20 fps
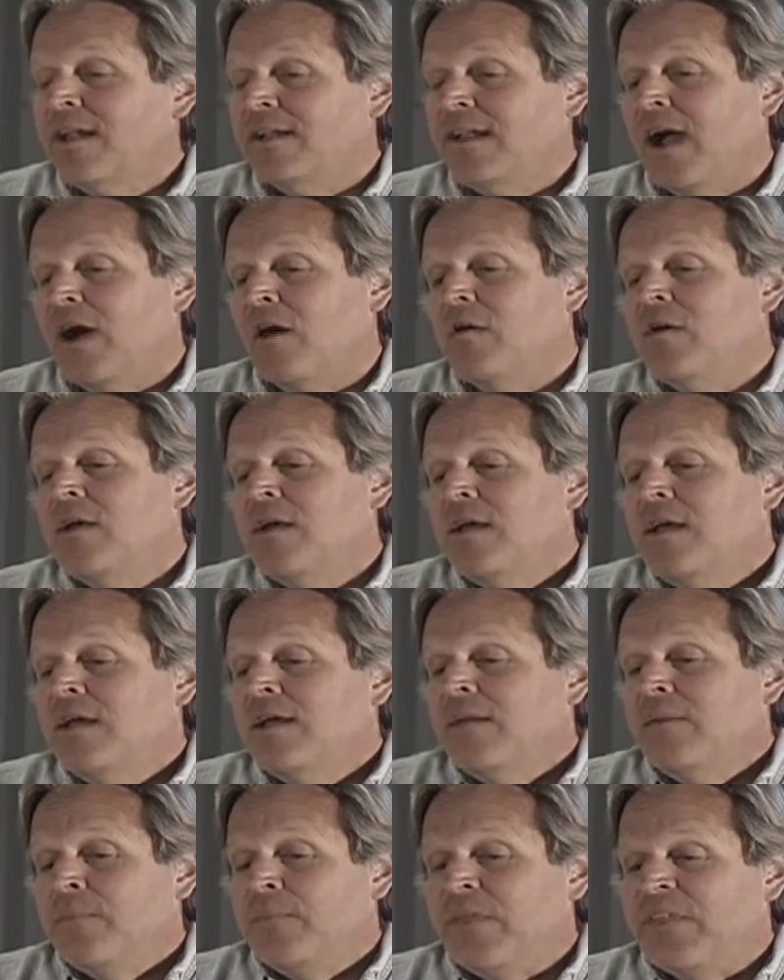Now,
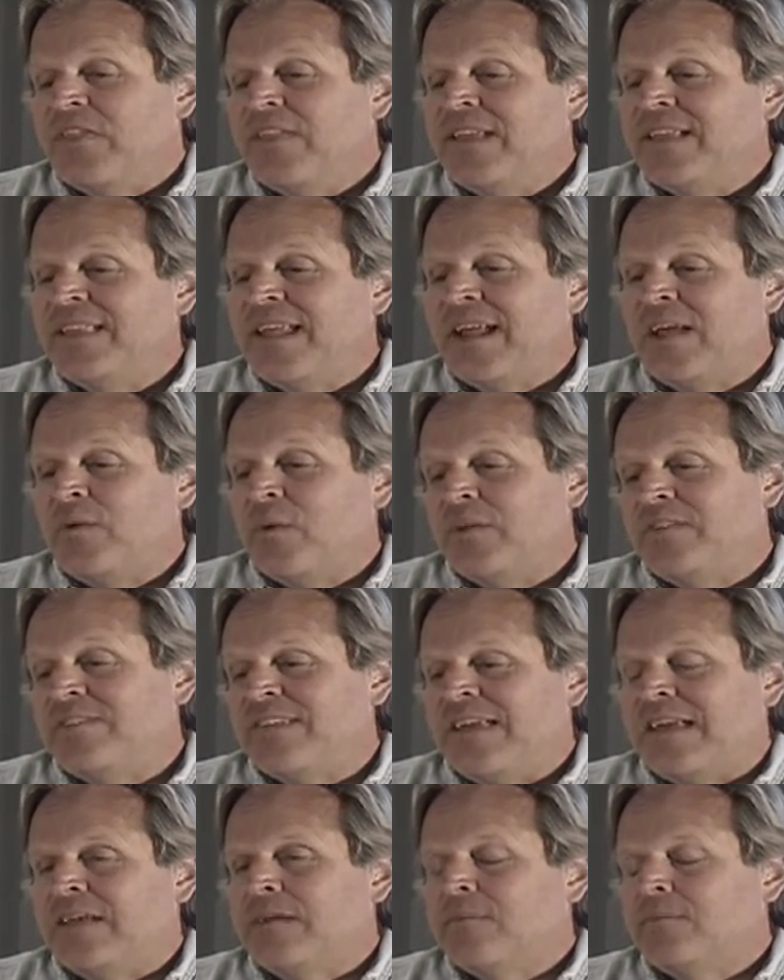the thing that I would
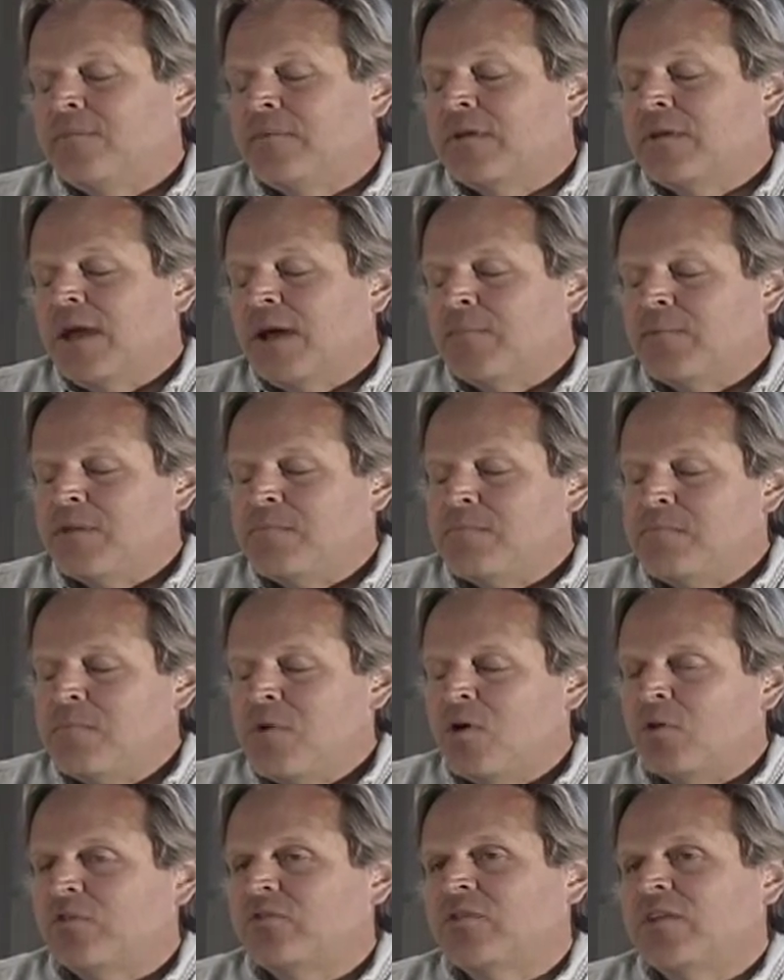say got me
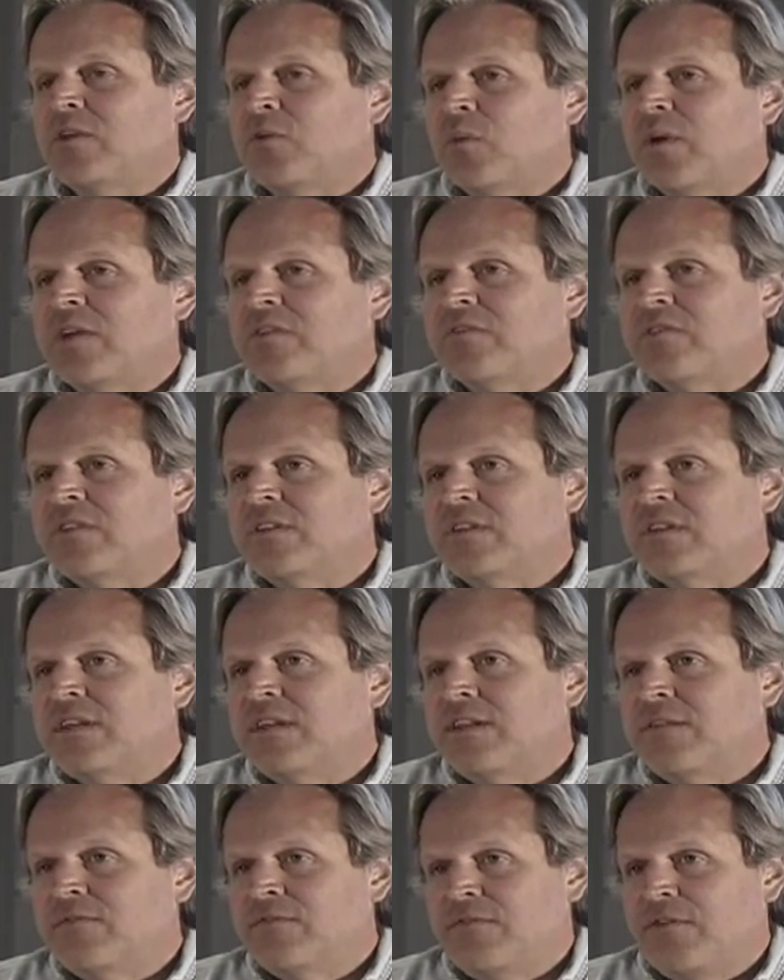most interested
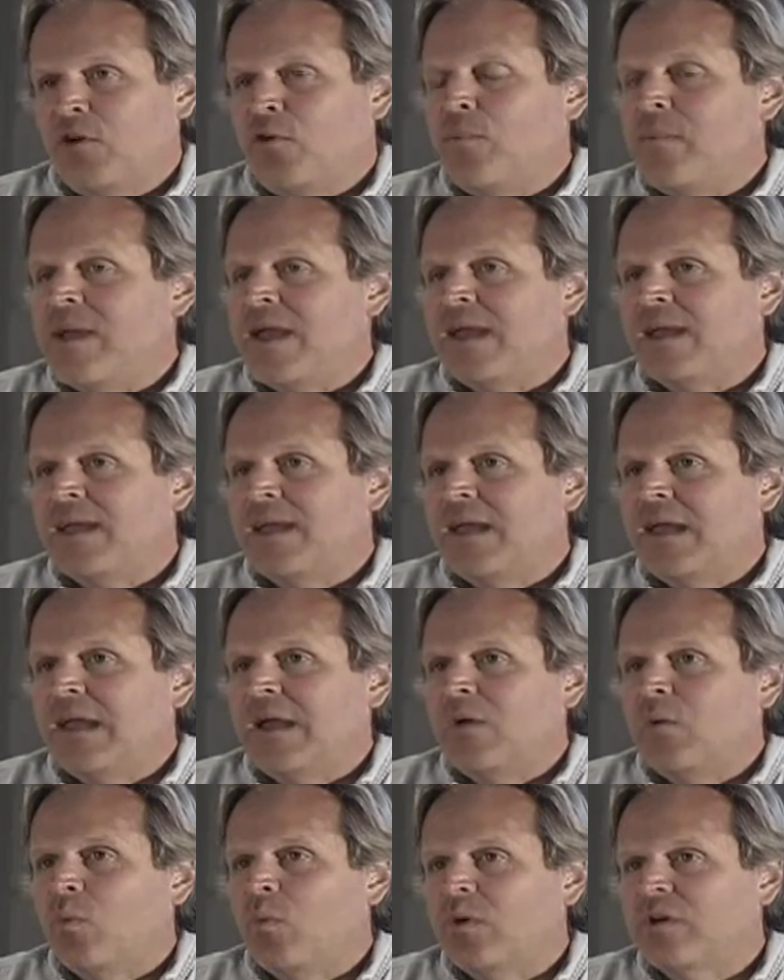in
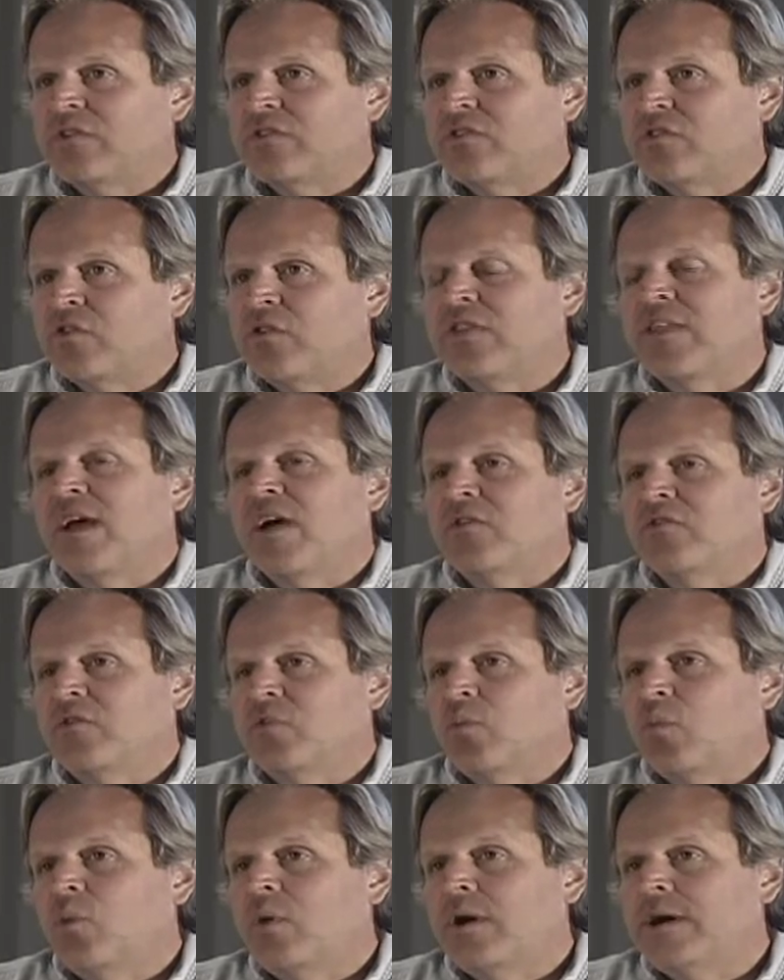filmmaking was
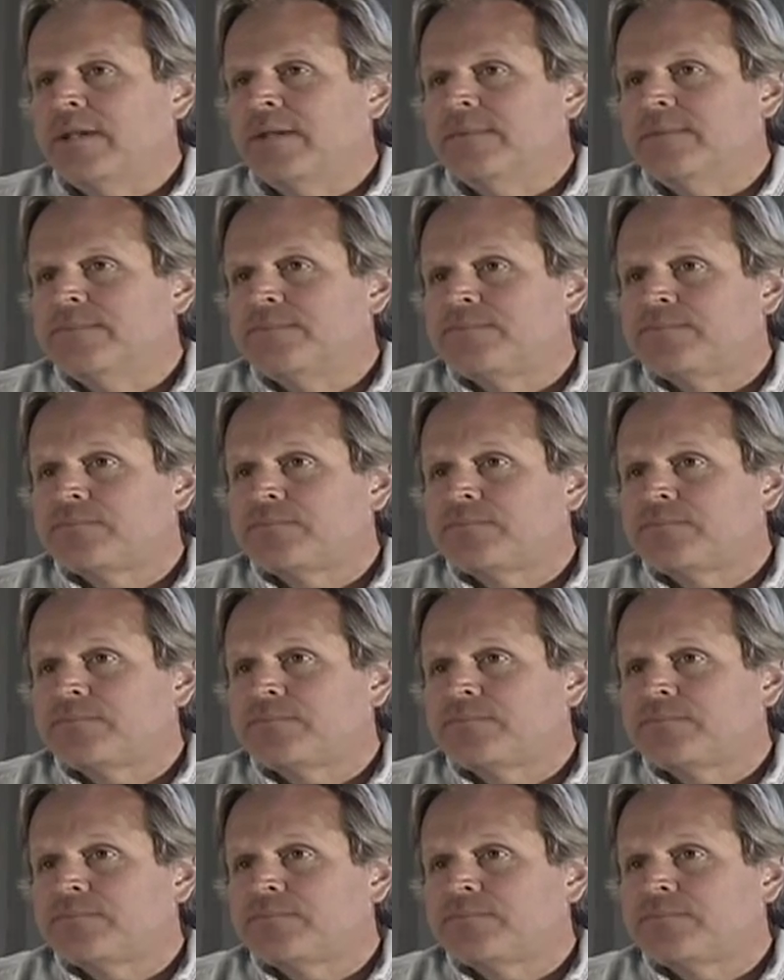2001.